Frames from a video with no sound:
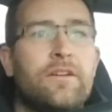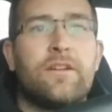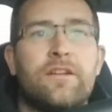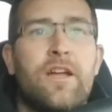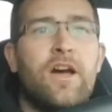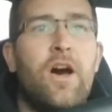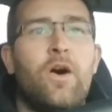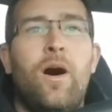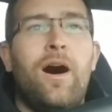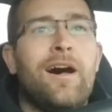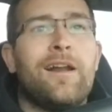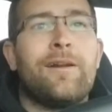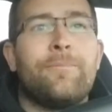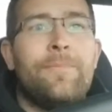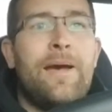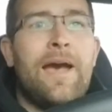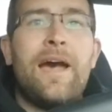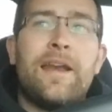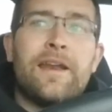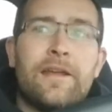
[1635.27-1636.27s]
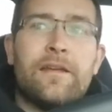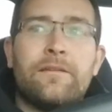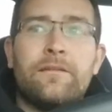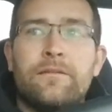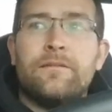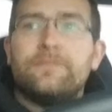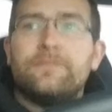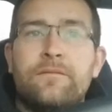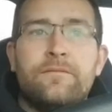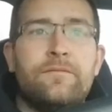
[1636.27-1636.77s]
go automatic.
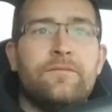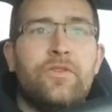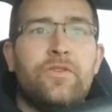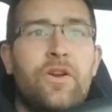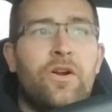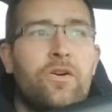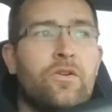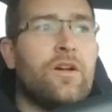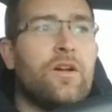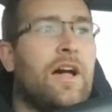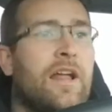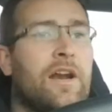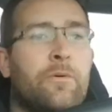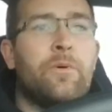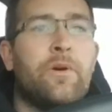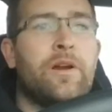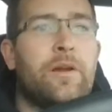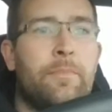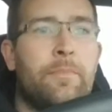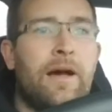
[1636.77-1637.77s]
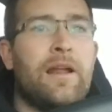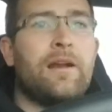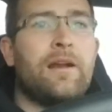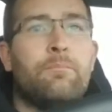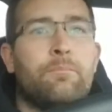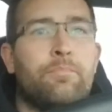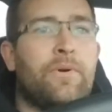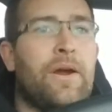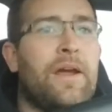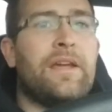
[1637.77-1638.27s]
You don't got to worry about
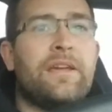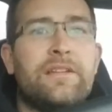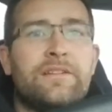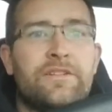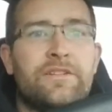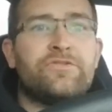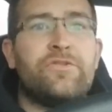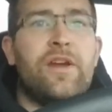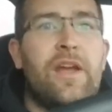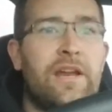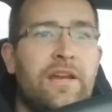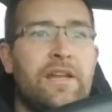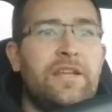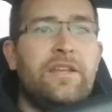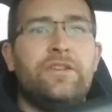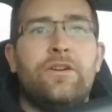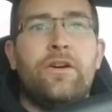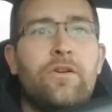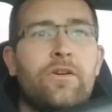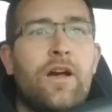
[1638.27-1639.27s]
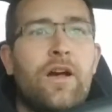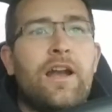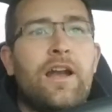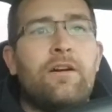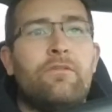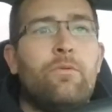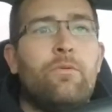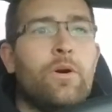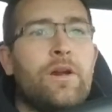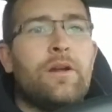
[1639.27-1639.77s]
them breaking the tranny. You don't got to
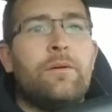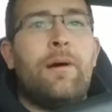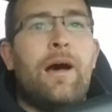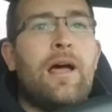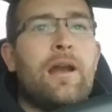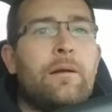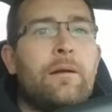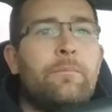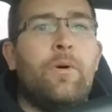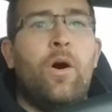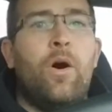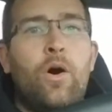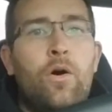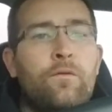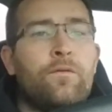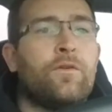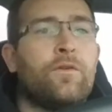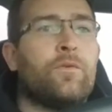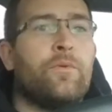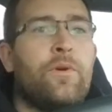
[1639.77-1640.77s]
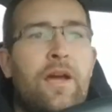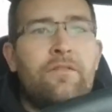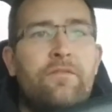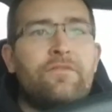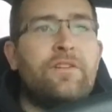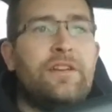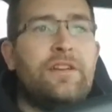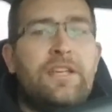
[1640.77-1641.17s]
worry about them over-revving